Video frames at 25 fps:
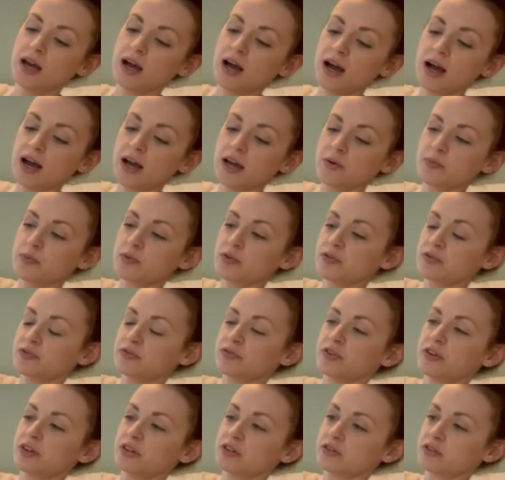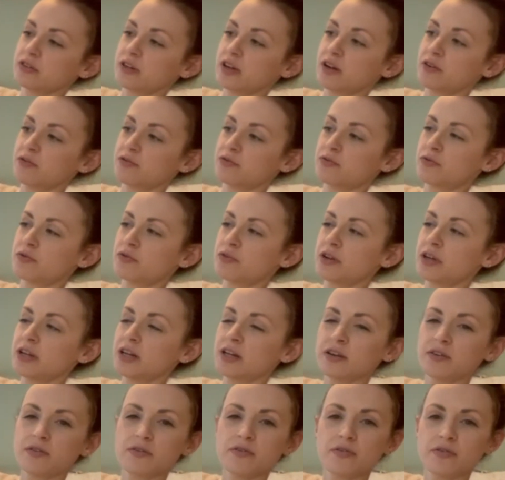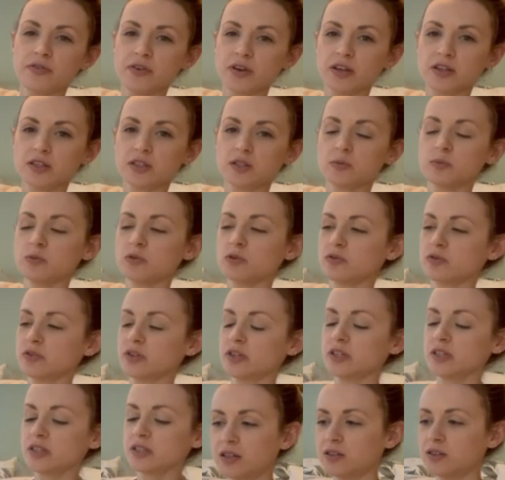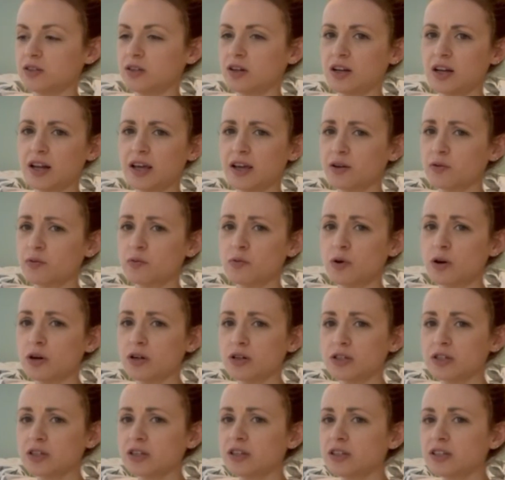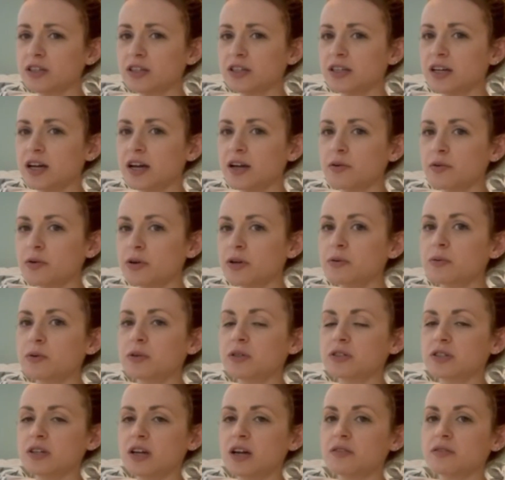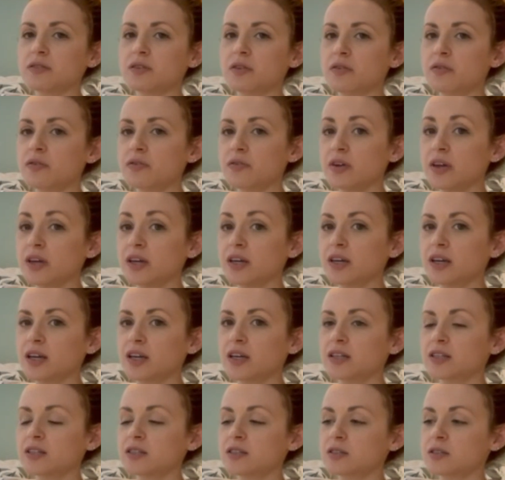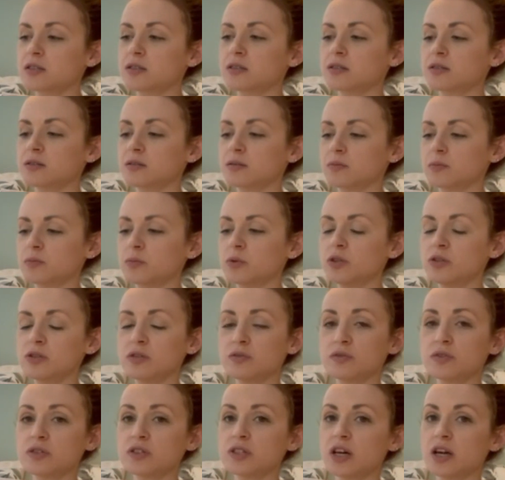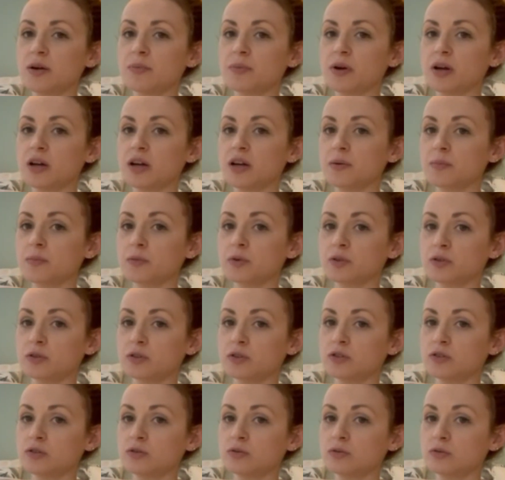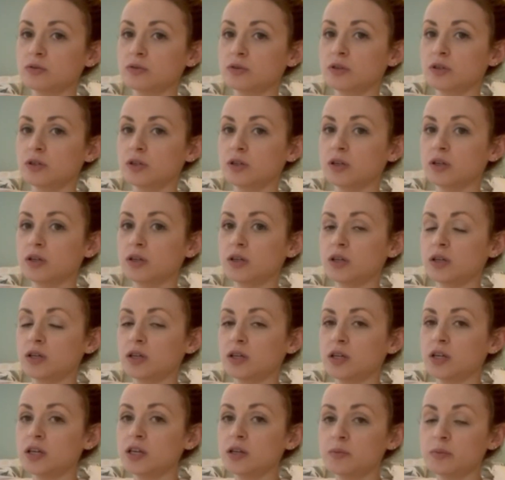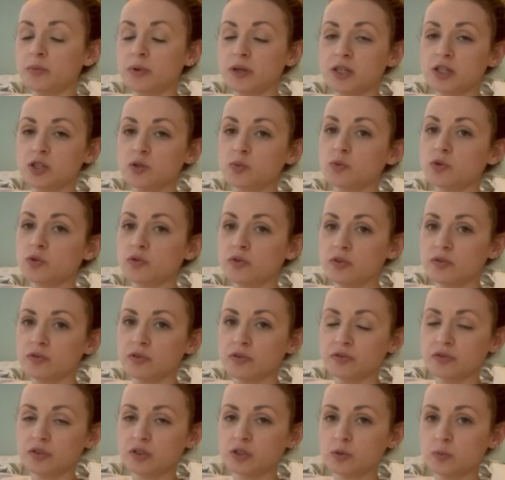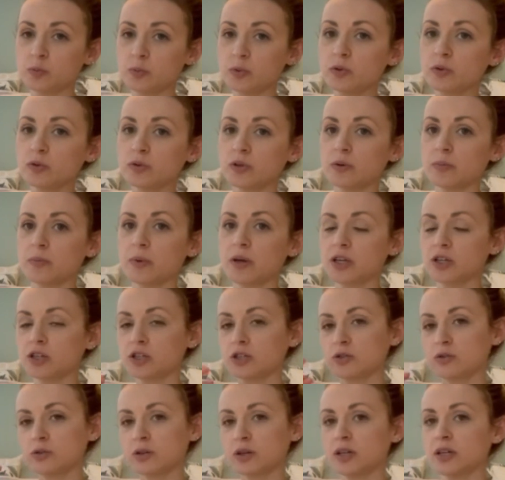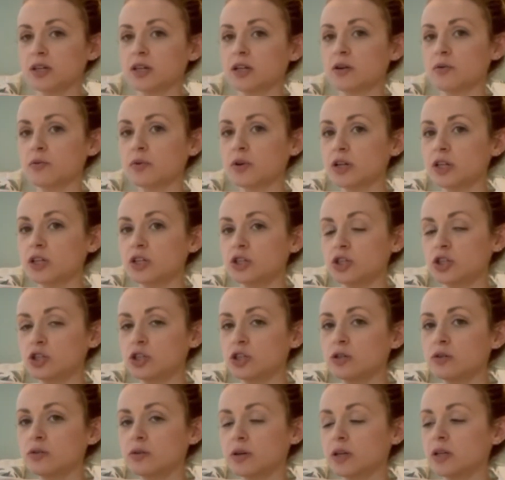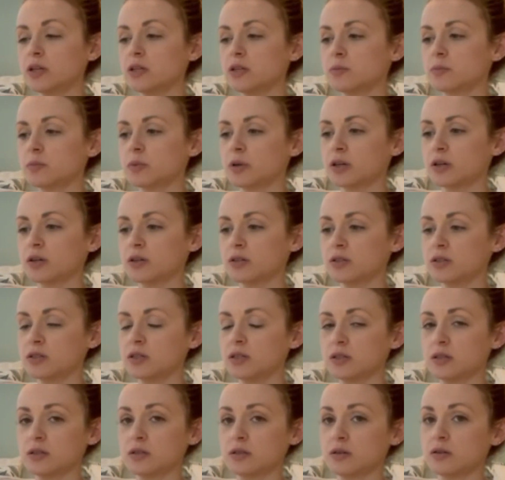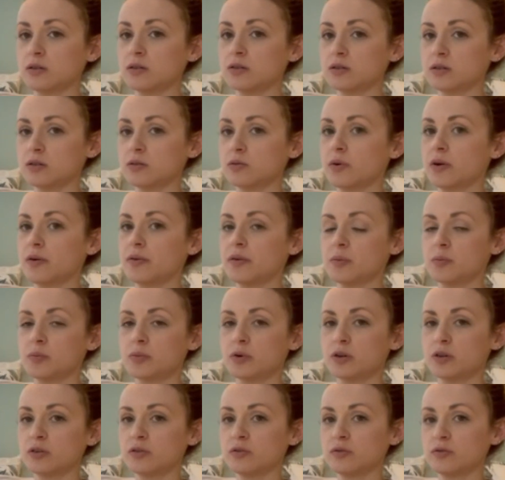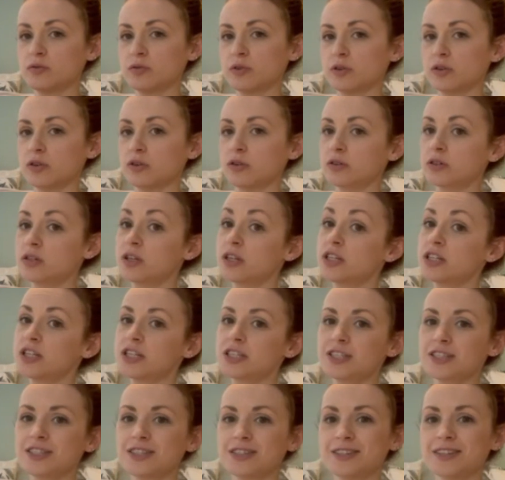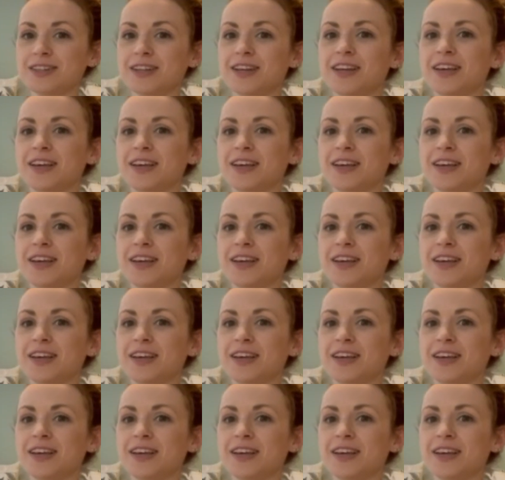I prefer to have really thick smoothies, not like water. I really want to have it thick, and most of the time I'm going to eat my smoothie with a spoon and make sure that I really chew it, because this is also very important for your digestion.